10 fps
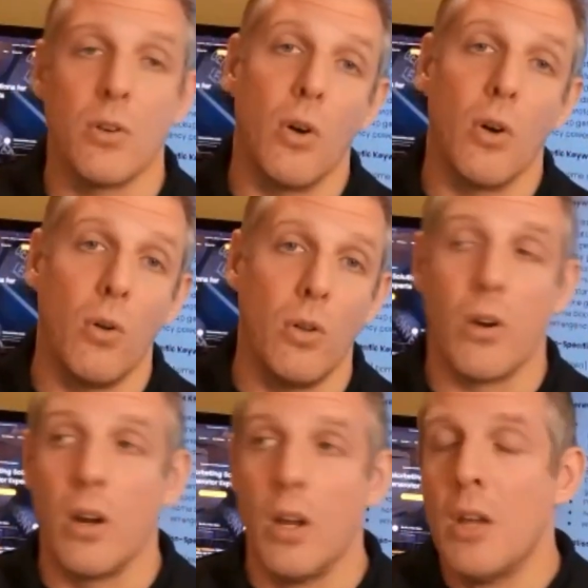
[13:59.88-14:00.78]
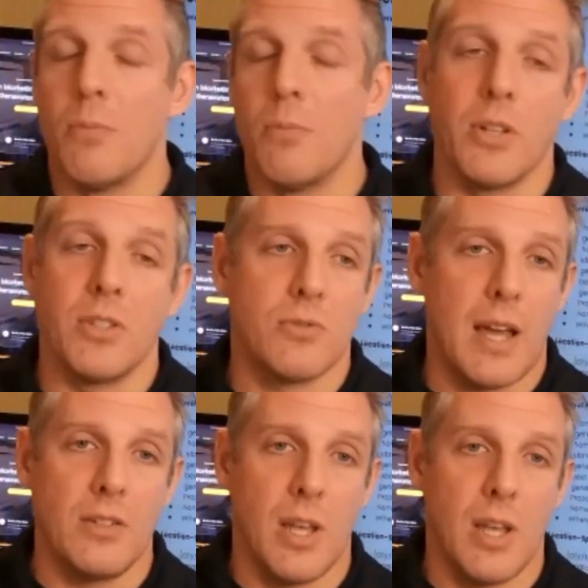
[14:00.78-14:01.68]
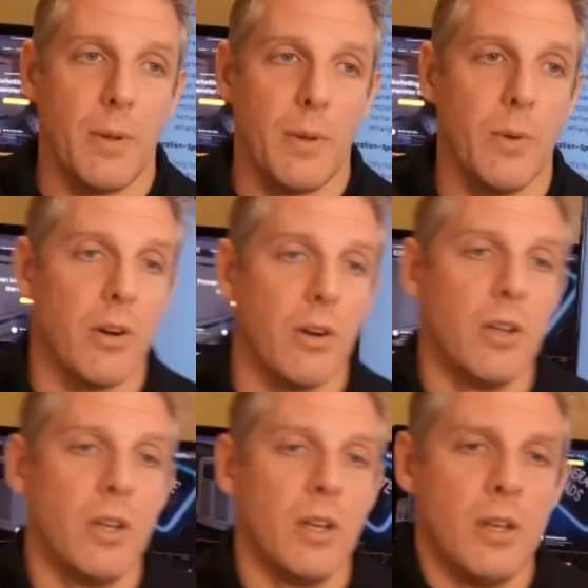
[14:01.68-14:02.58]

on, or Kohler or Briggs and Stratton, Champion, whatever